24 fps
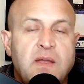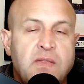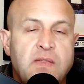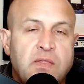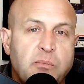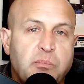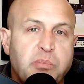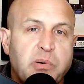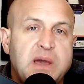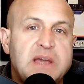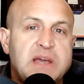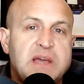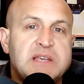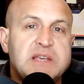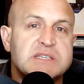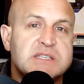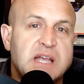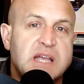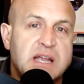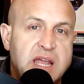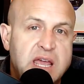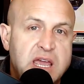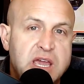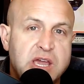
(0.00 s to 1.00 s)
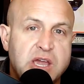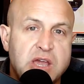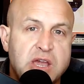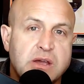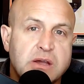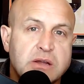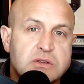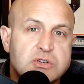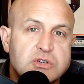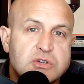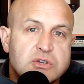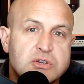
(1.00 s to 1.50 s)
in the places that he can
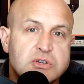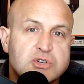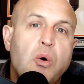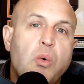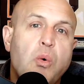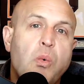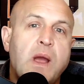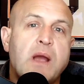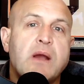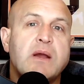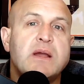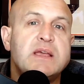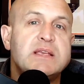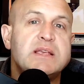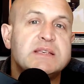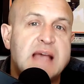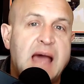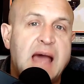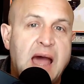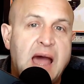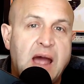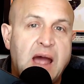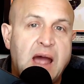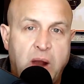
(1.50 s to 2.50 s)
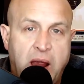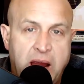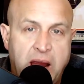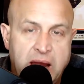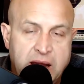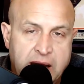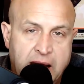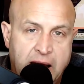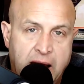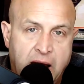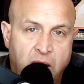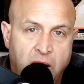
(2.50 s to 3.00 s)
control where he's at right
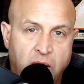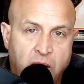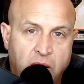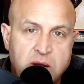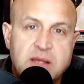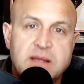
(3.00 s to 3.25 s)
now.